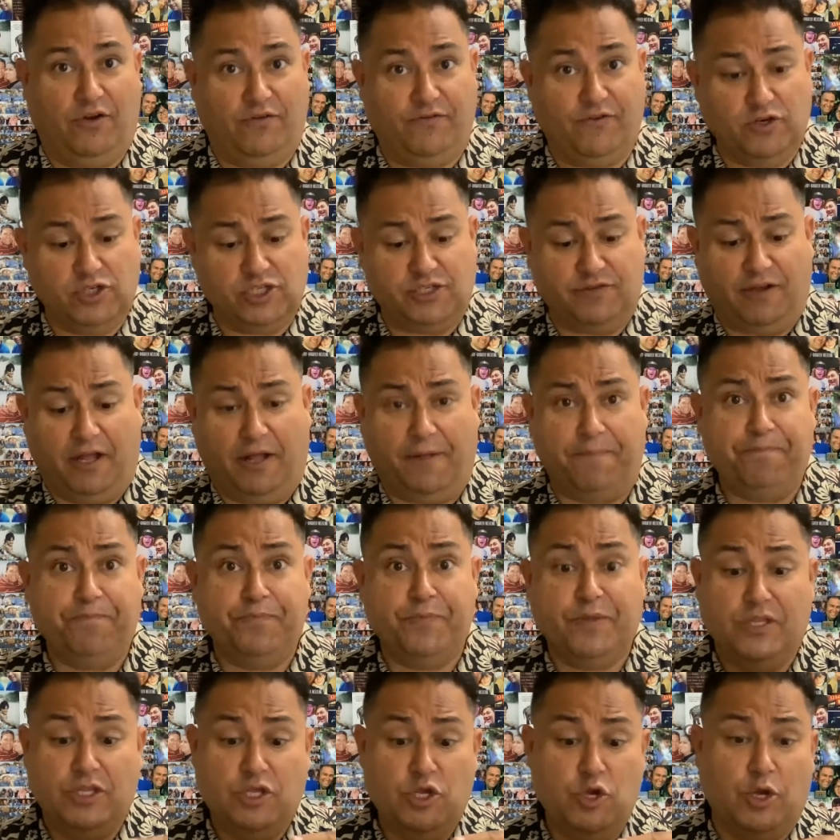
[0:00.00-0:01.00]
First of all,
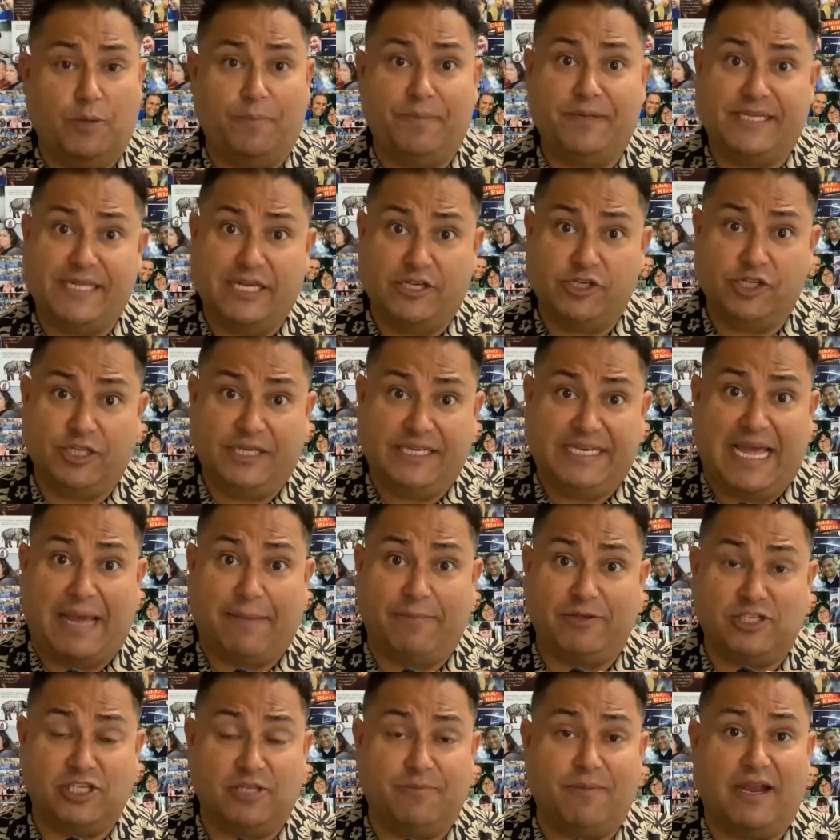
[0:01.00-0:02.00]
you could potentially
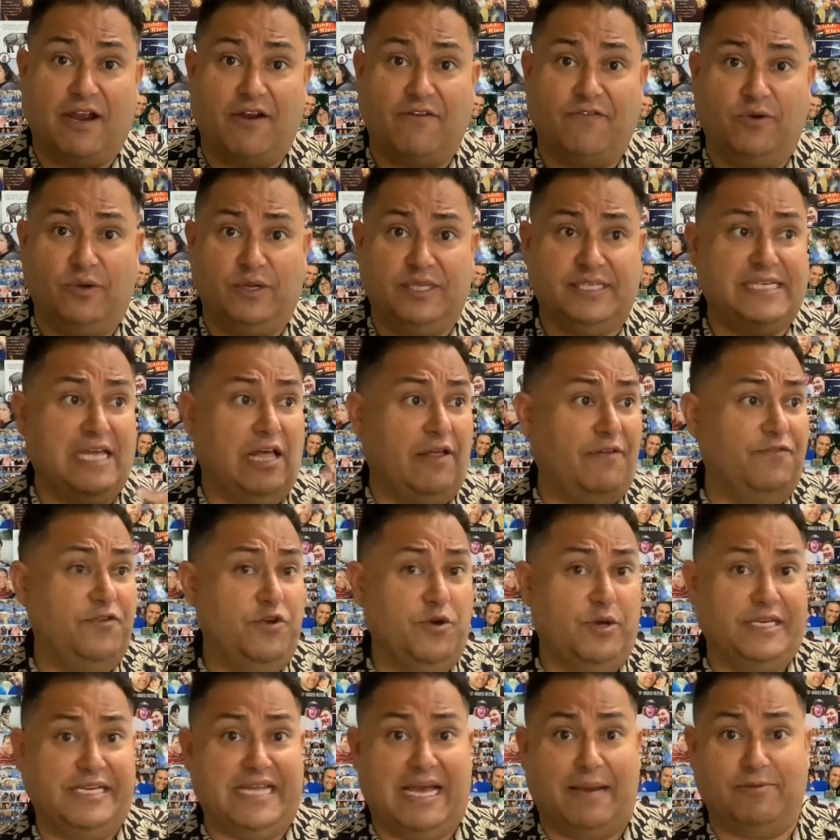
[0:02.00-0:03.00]
damage the microphone itself, you
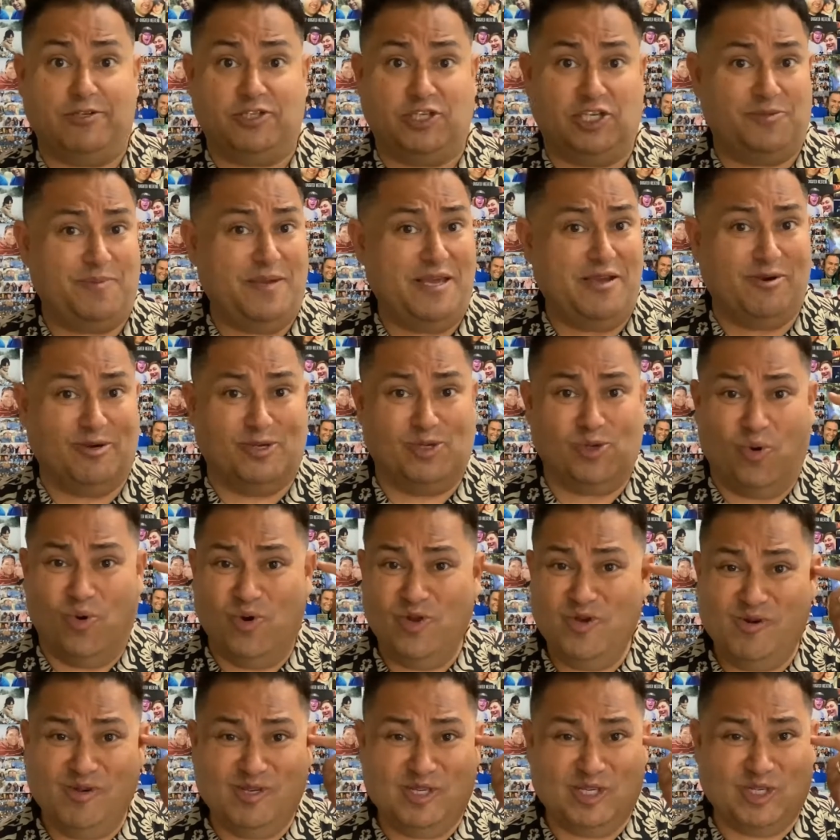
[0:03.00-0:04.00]
could damage the speakers, or
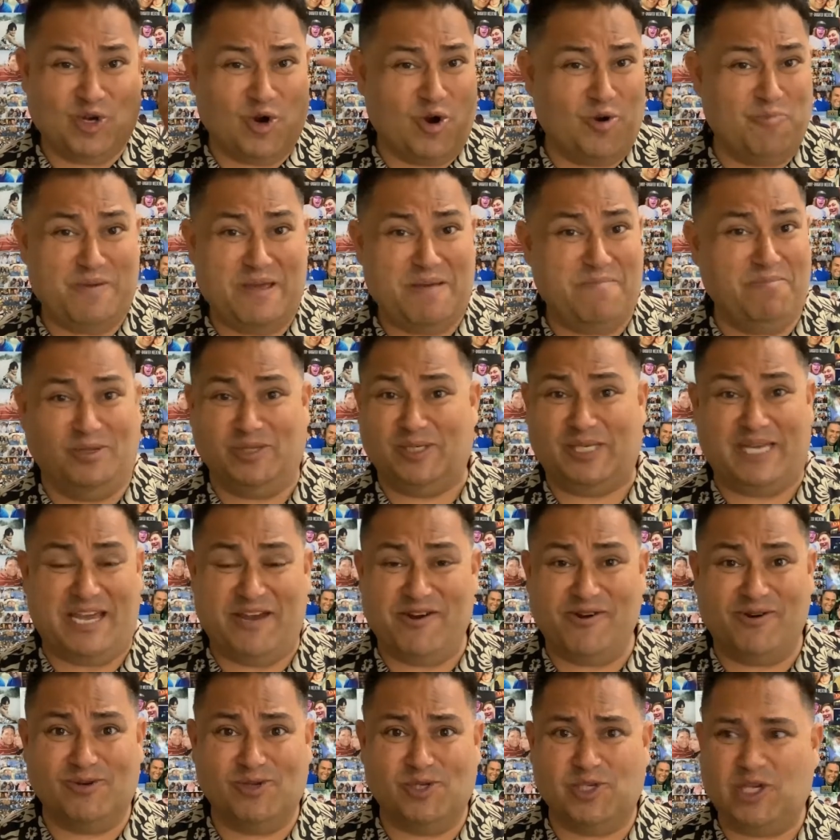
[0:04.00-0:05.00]
you could just hurt people's
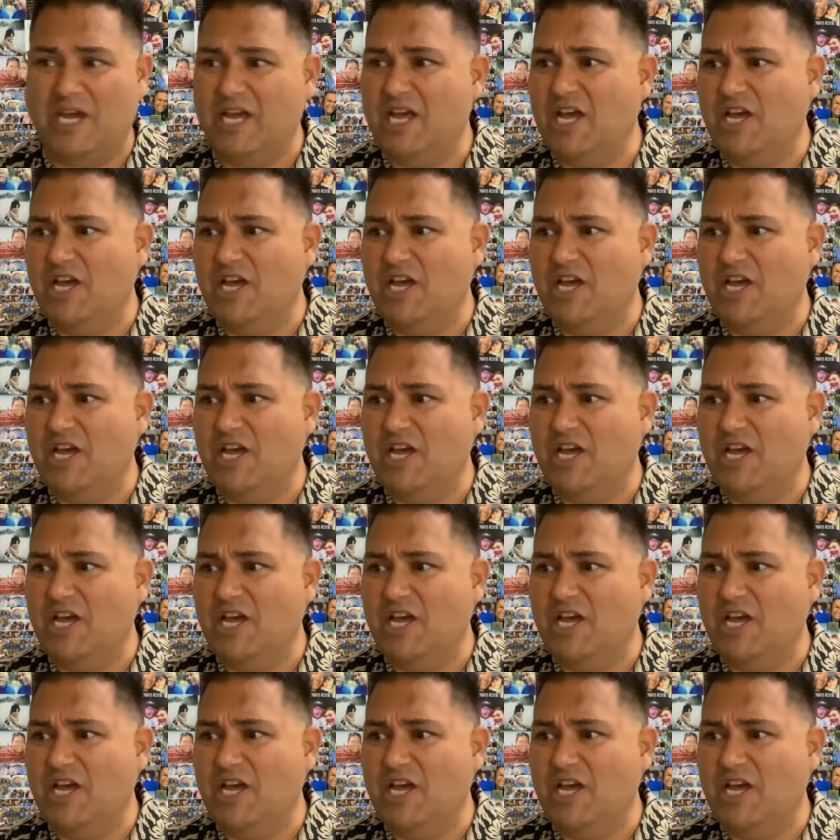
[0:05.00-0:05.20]
ears.